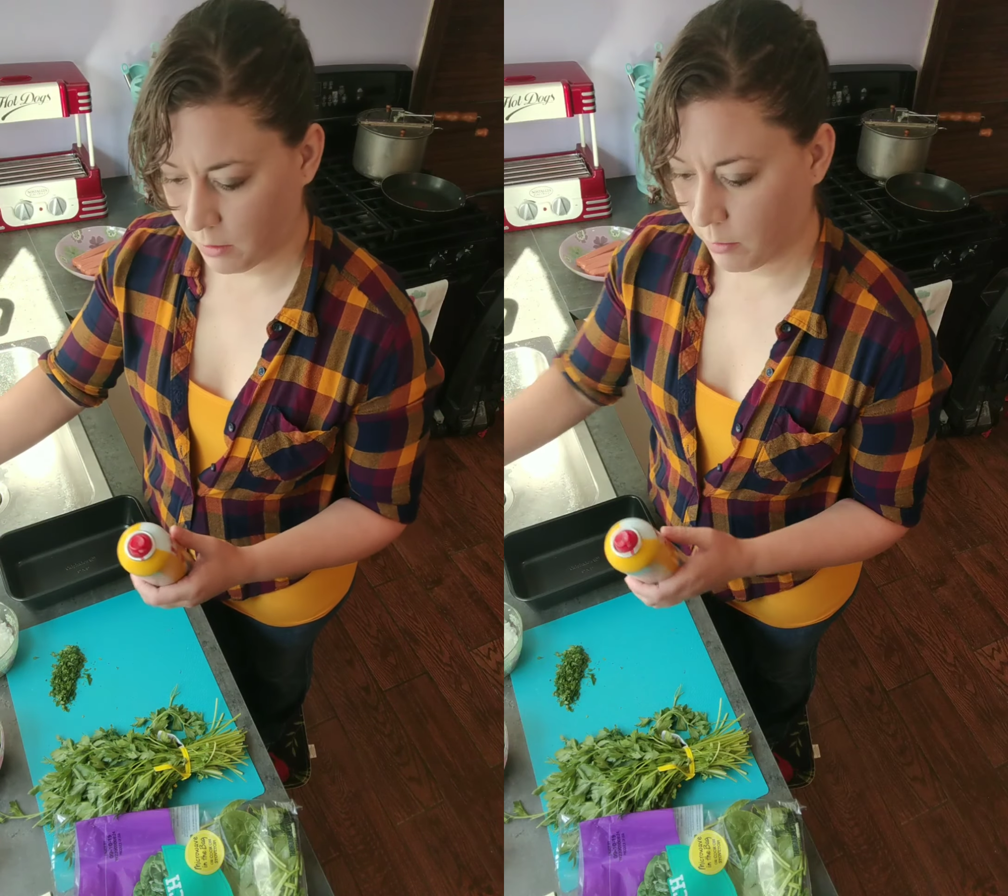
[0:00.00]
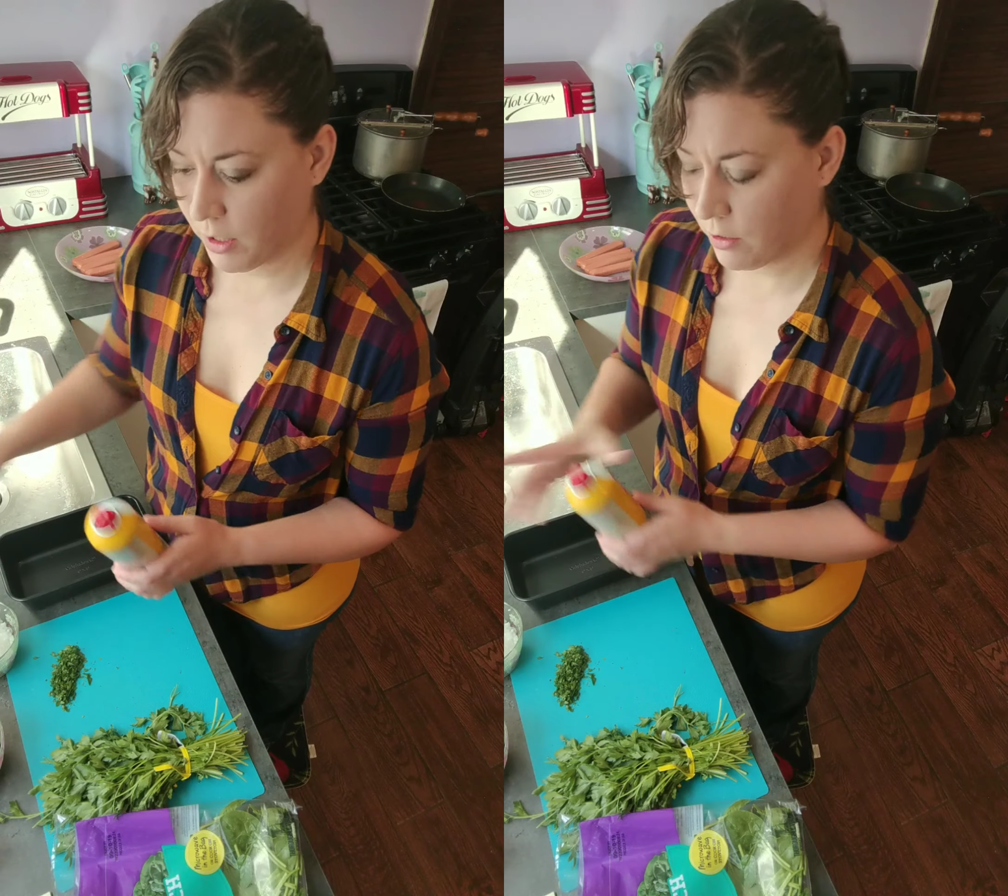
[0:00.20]

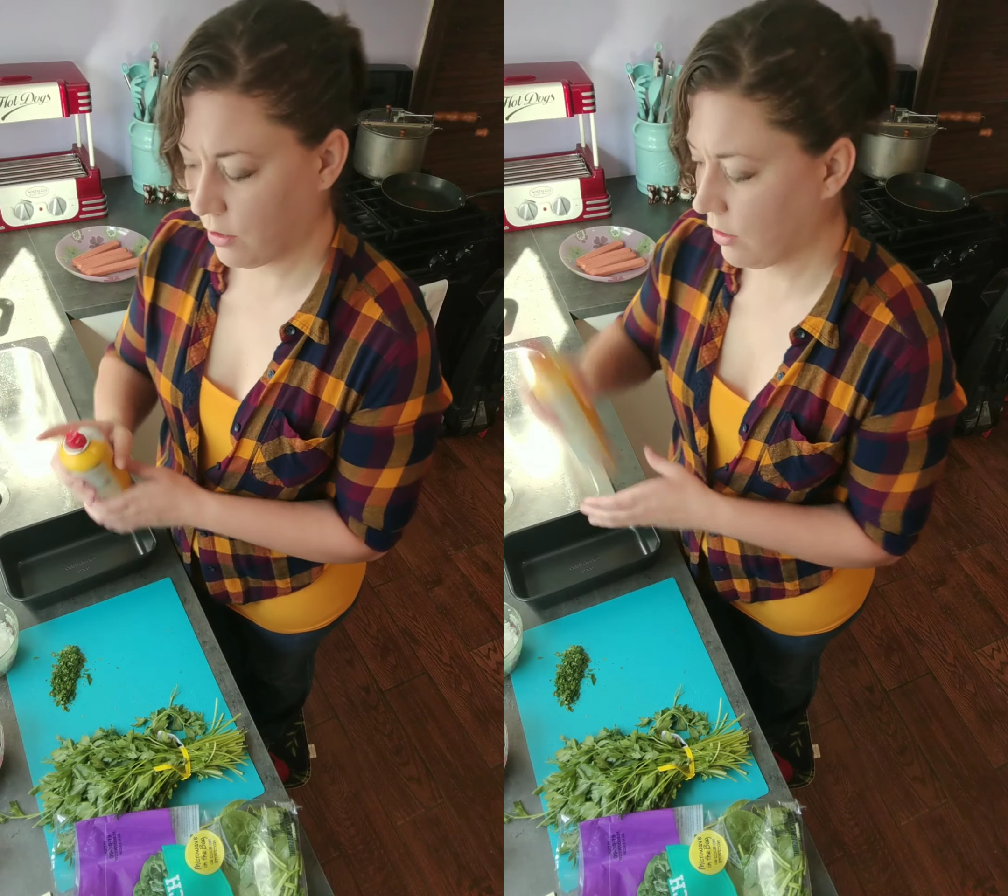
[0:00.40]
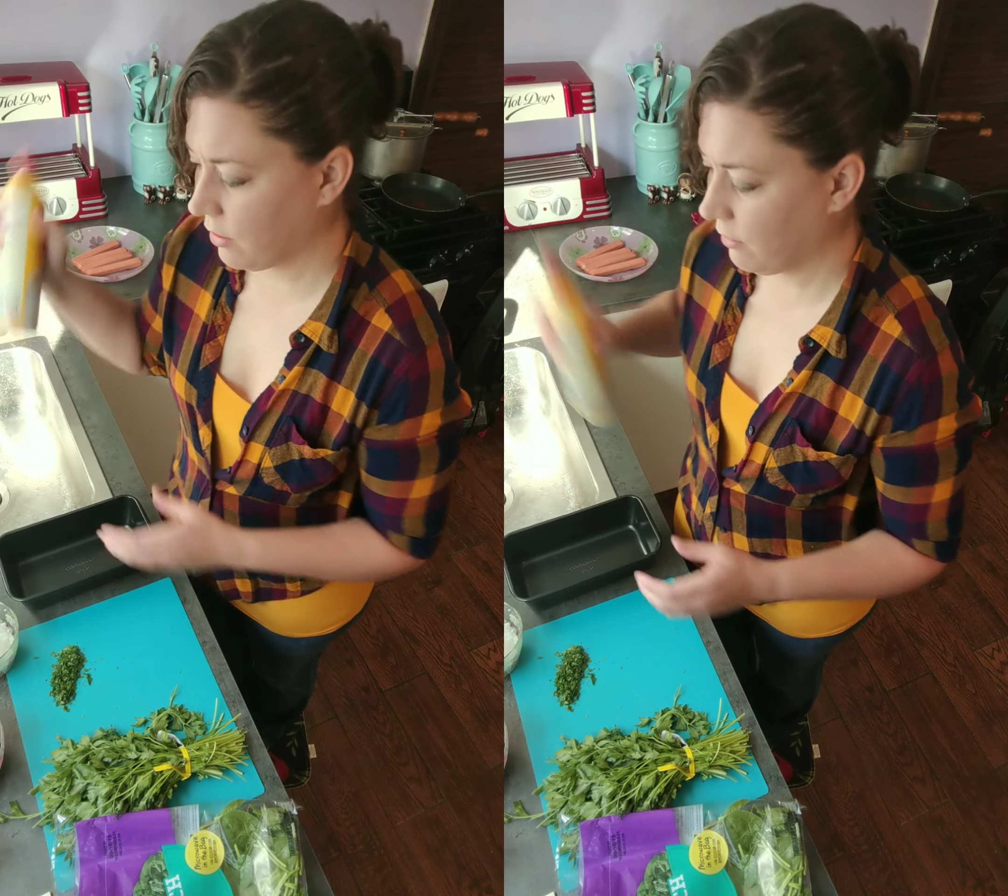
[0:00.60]

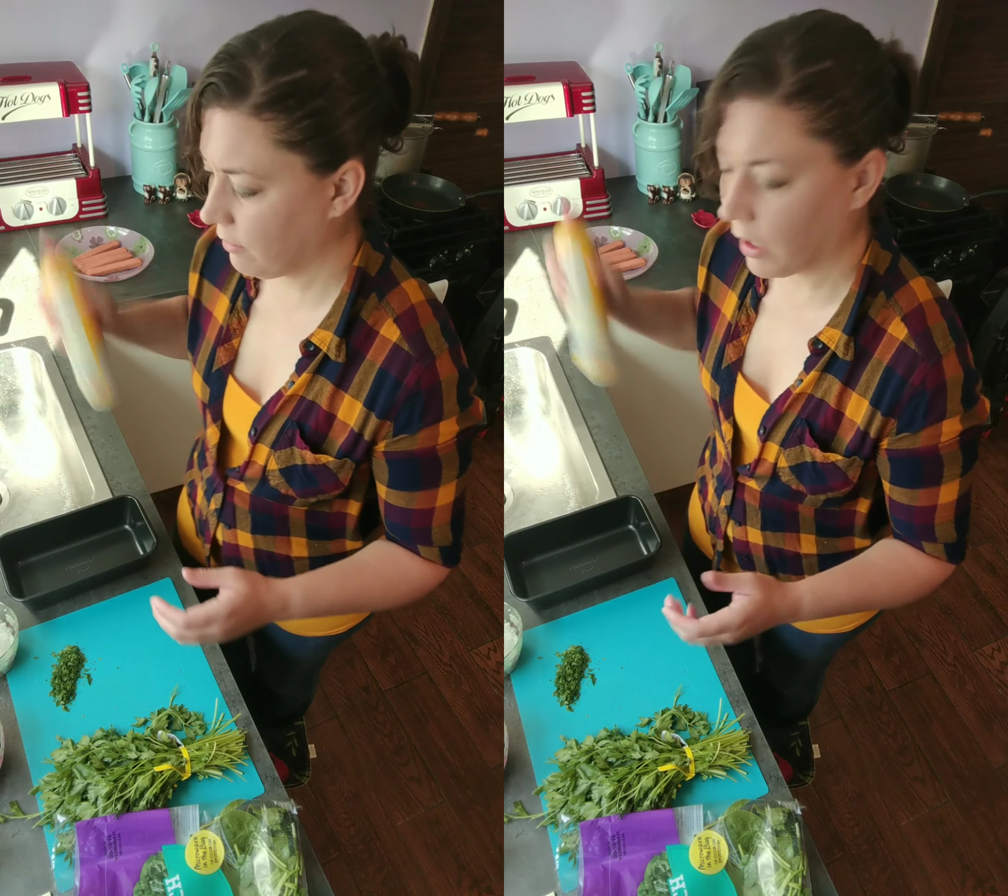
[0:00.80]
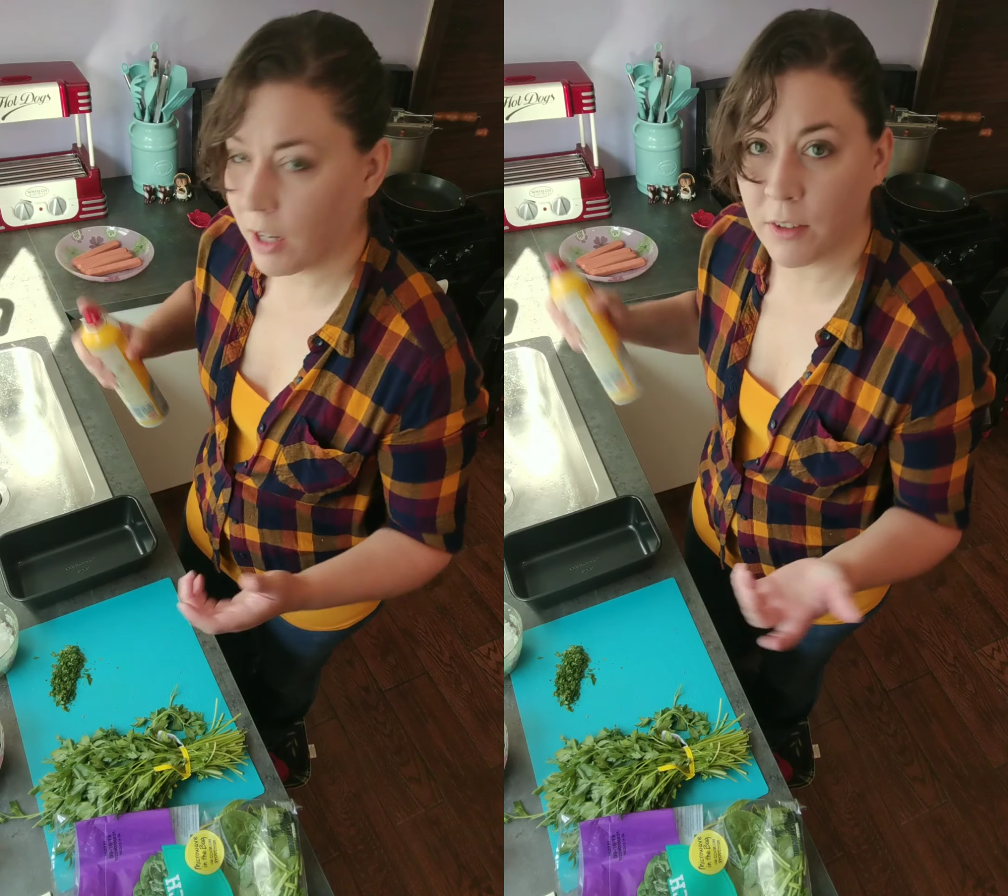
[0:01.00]
which
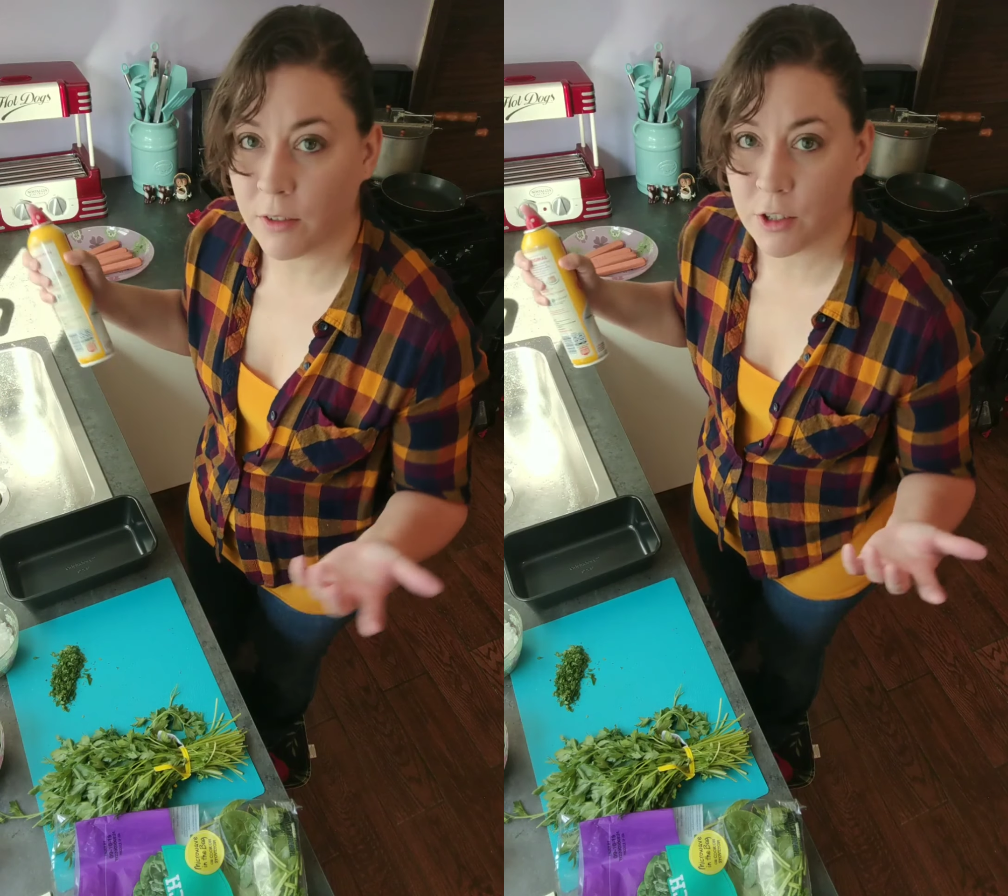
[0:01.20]
I've never